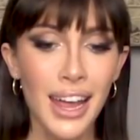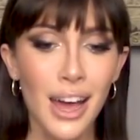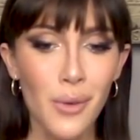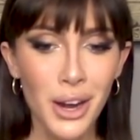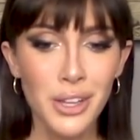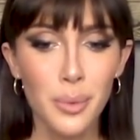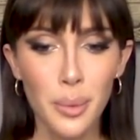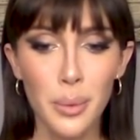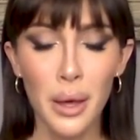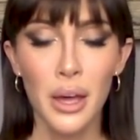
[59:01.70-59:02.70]
hi how are you blah
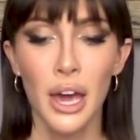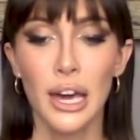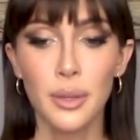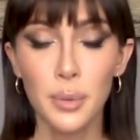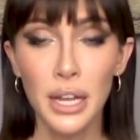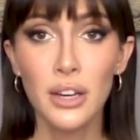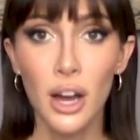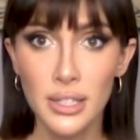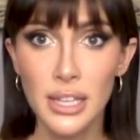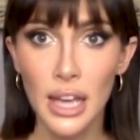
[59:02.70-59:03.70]
blah blah and then when i
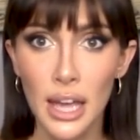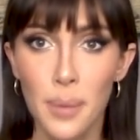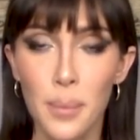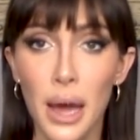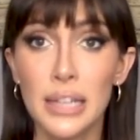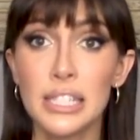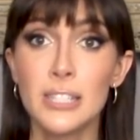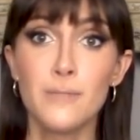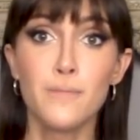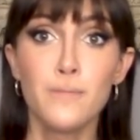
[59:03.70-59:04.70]
got to him i
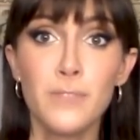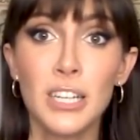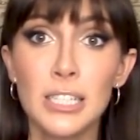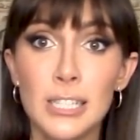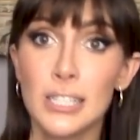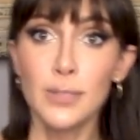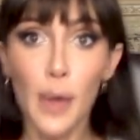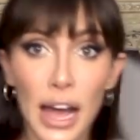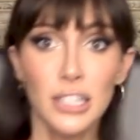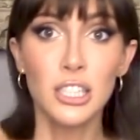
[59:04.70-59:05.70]
fucking
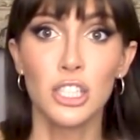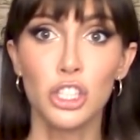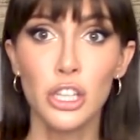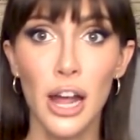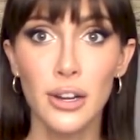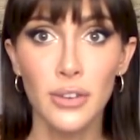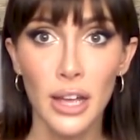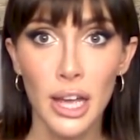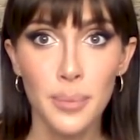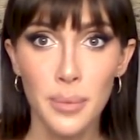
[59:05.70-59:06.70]
smacked the shit out of
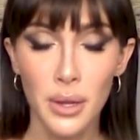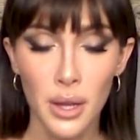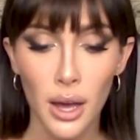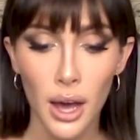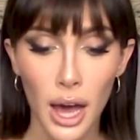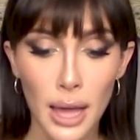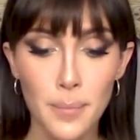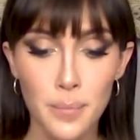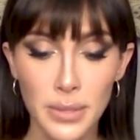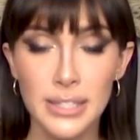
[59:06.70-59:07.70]
him i
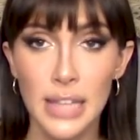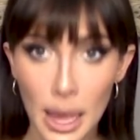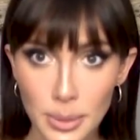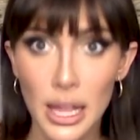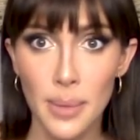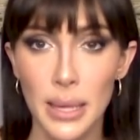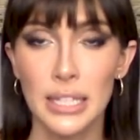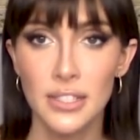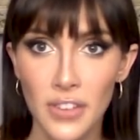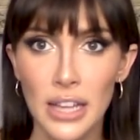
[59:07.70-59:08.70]
slapped that
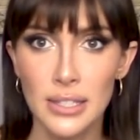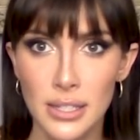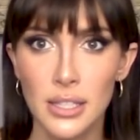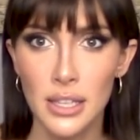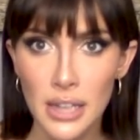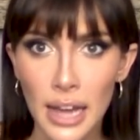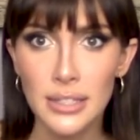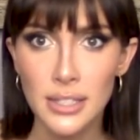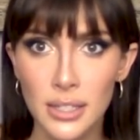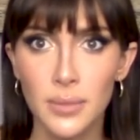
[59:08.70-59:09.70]
man's face into the
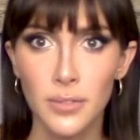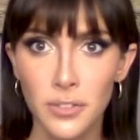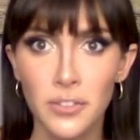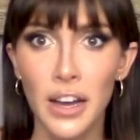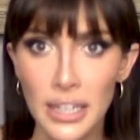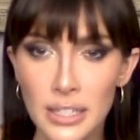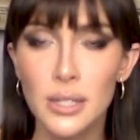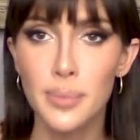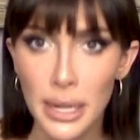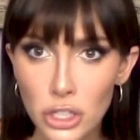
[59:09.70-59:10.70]
next fucking
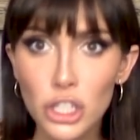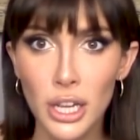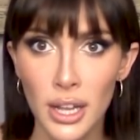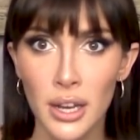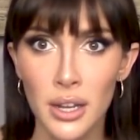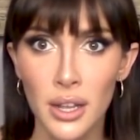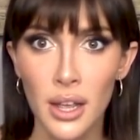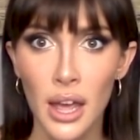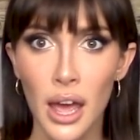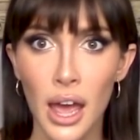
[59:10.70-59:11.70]
dimension
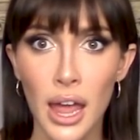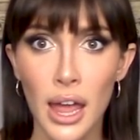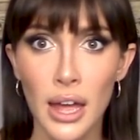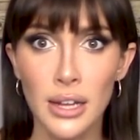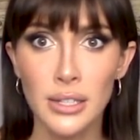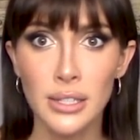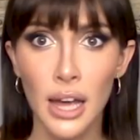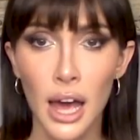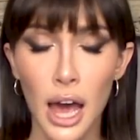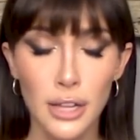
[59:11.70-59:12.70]
and
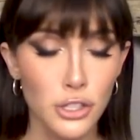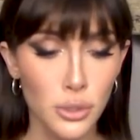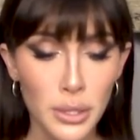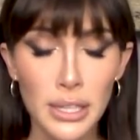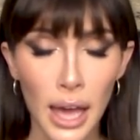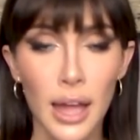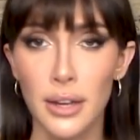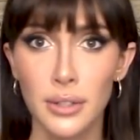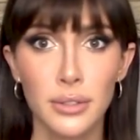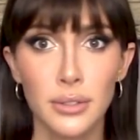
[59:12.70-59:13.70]
i'd do it
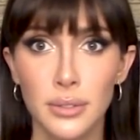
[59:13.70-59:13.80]
again